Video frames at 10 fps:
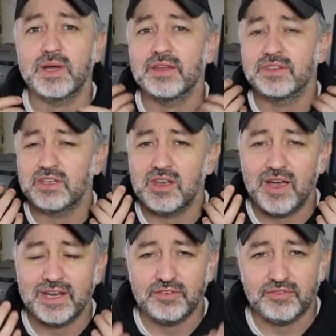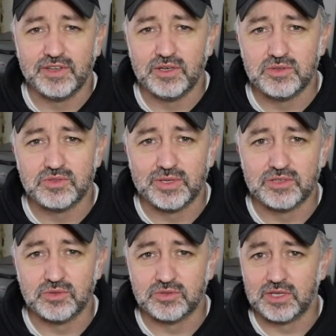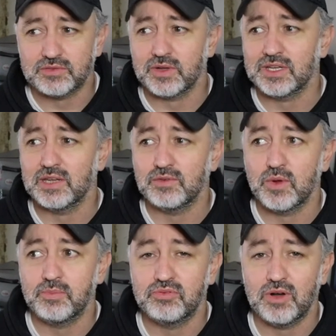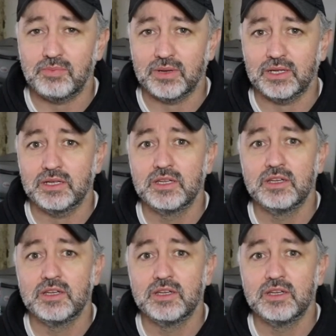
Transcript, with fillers: how the liner feels, all that sort of stuff, so I can give you a proper